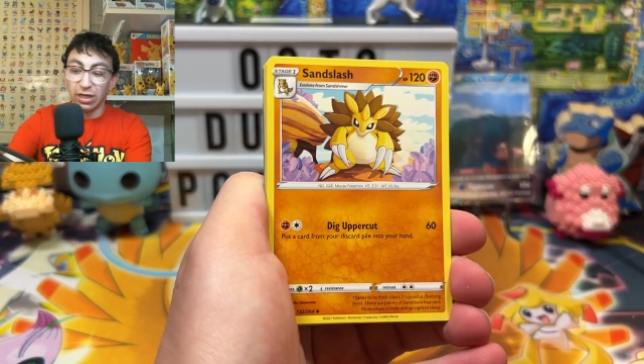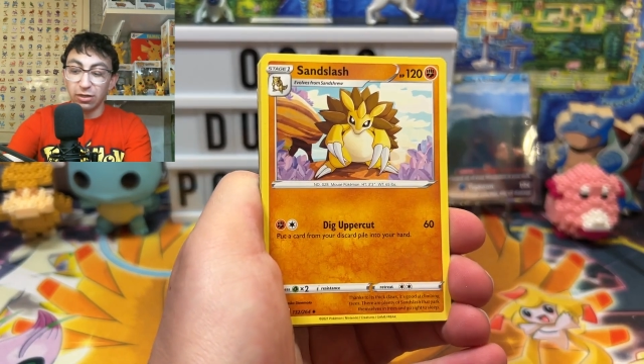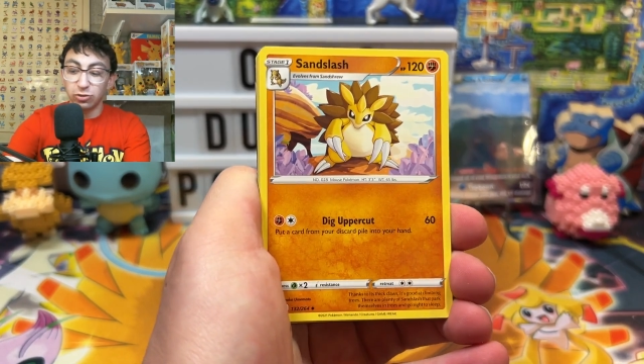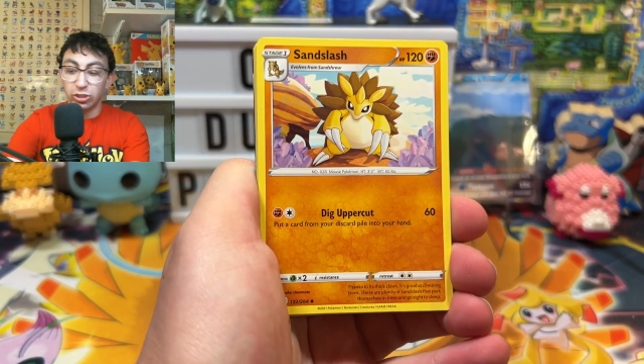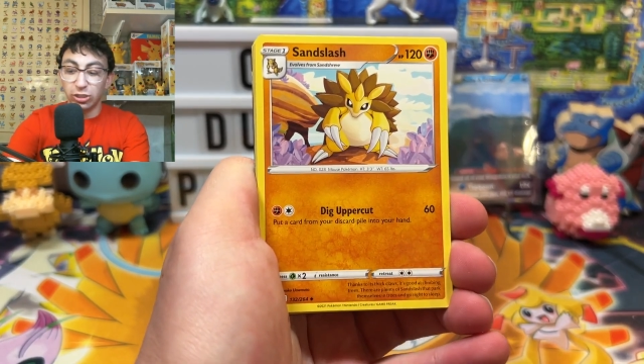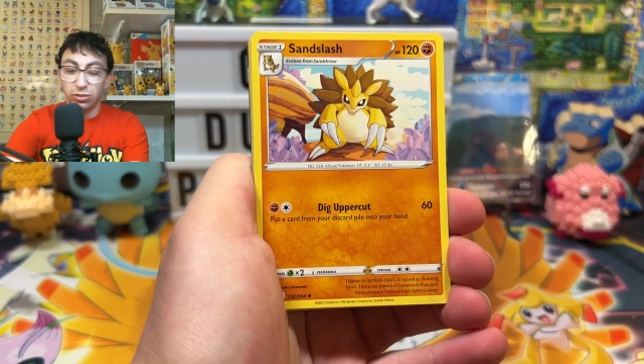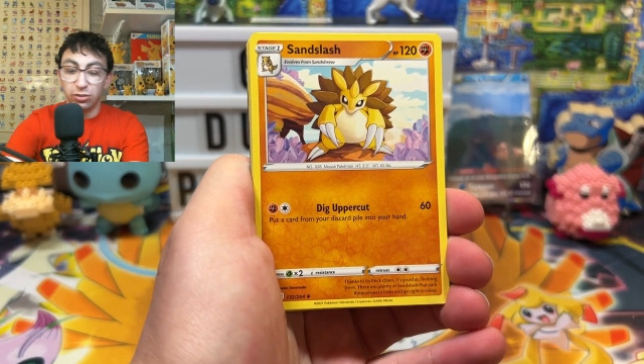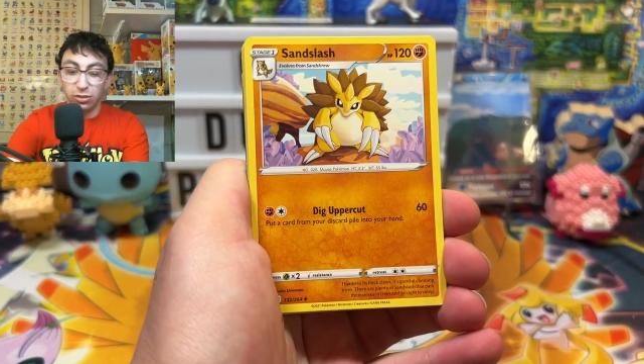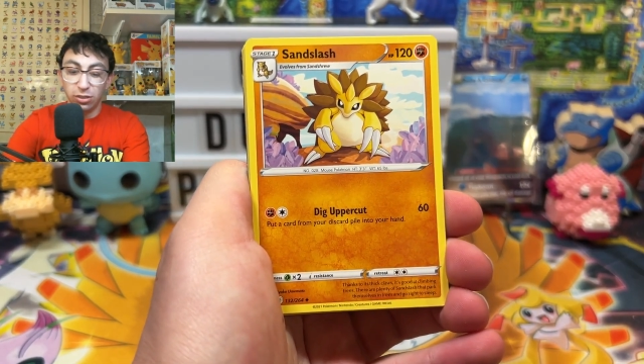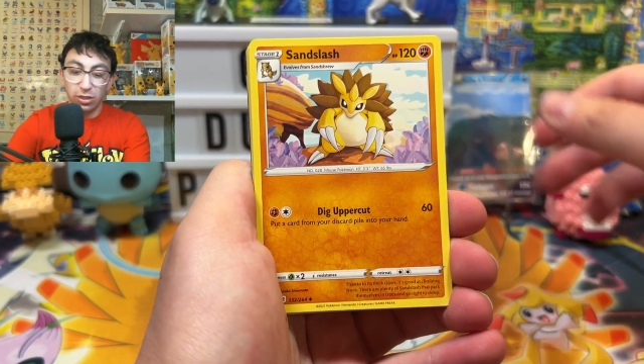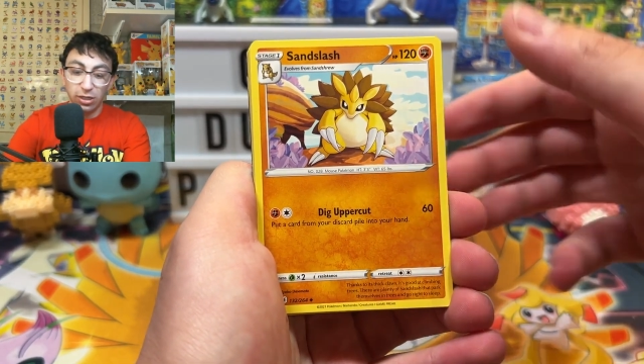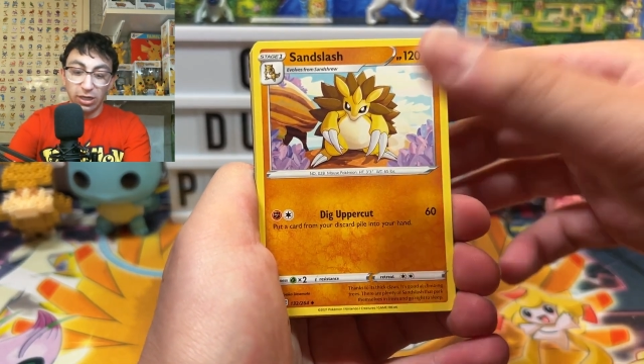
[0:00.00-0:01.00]
Energy,
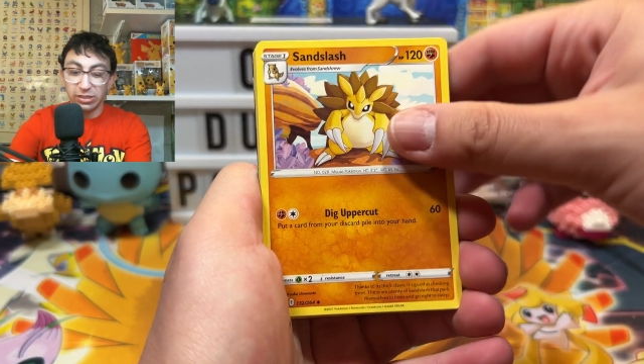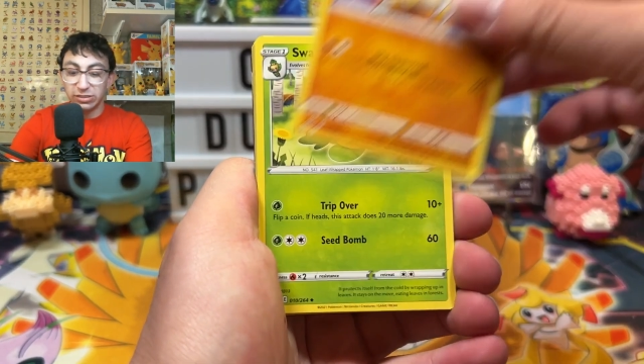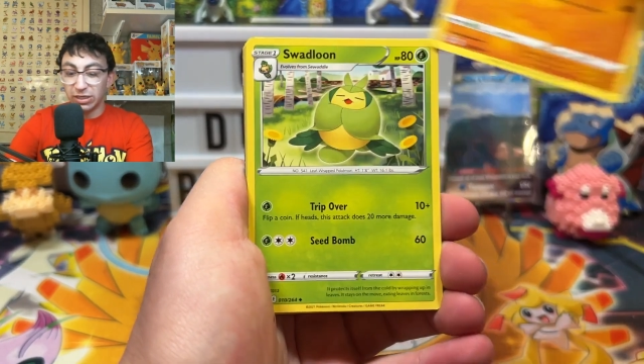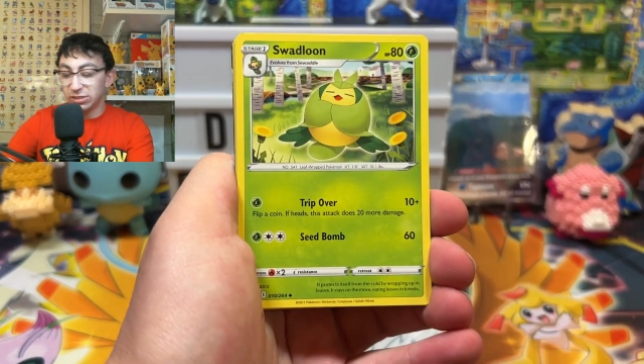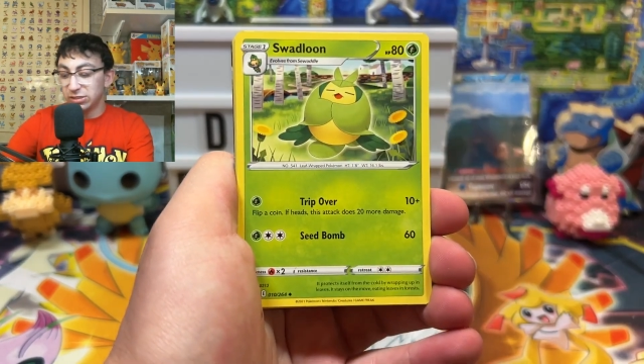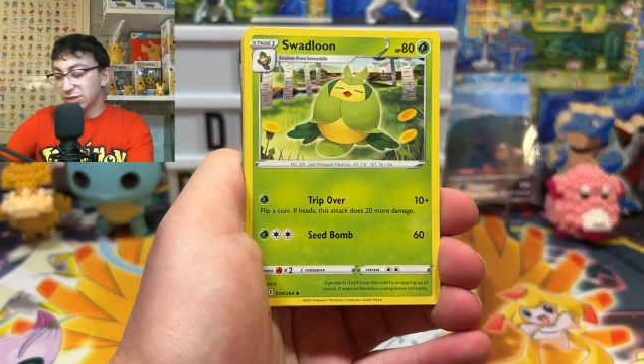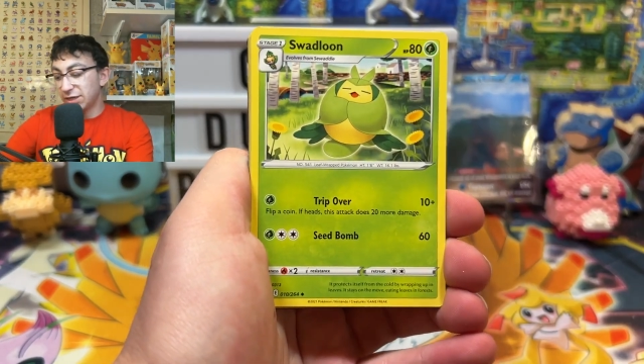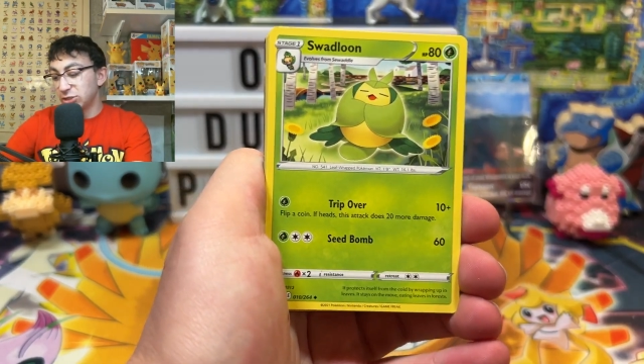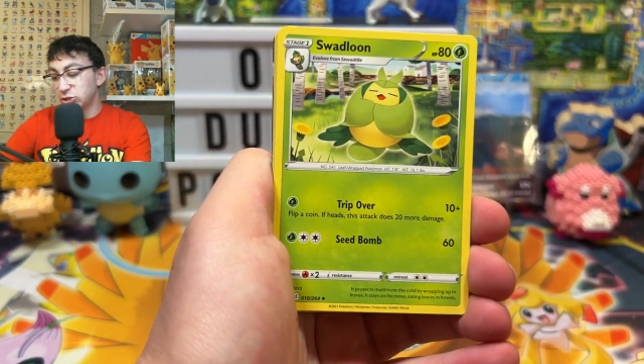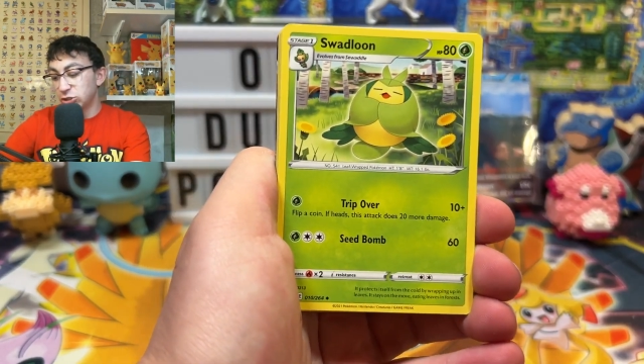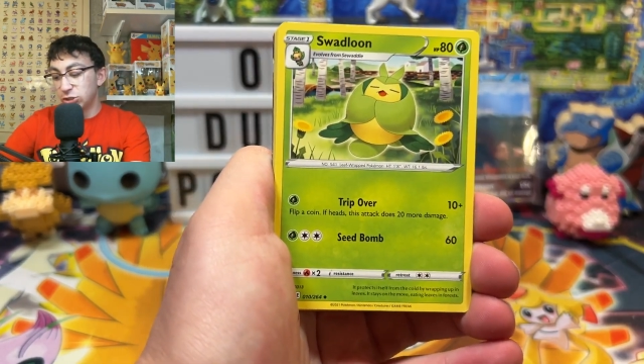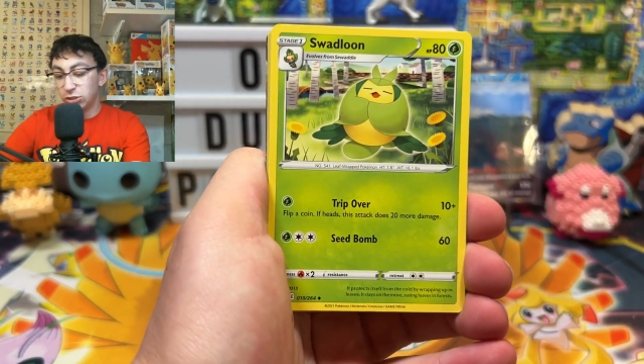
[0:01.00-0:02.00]
a
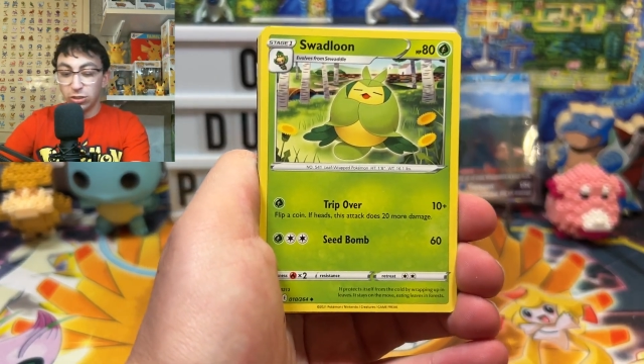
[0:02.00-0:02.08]
Sandslash,